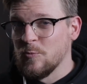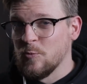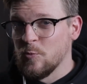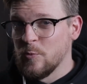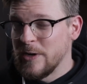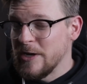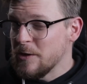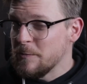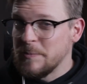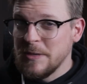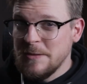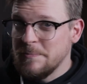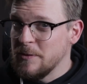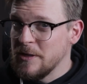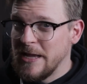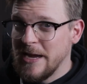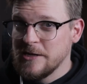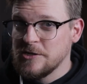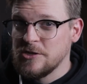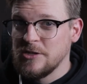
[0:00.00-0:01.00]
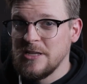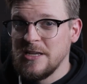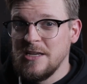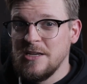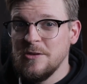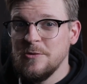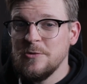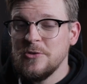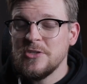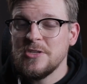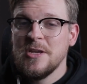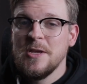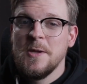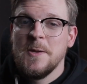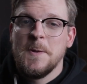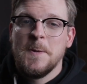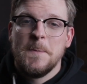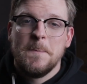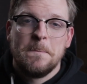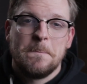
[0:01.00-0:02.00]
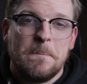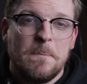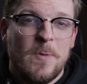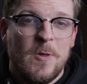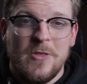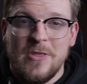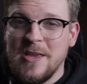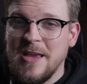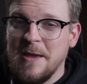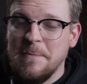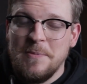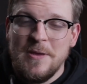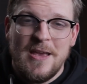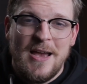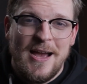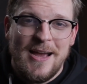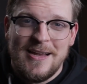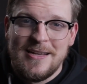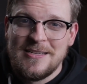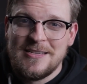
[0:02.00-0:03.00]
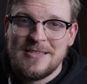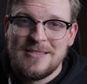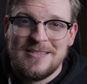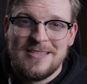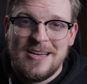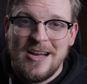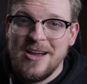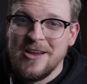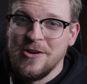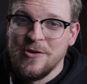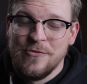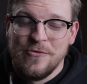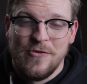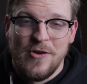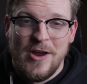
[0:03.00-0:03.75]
real people actually use, well, the A P I is not your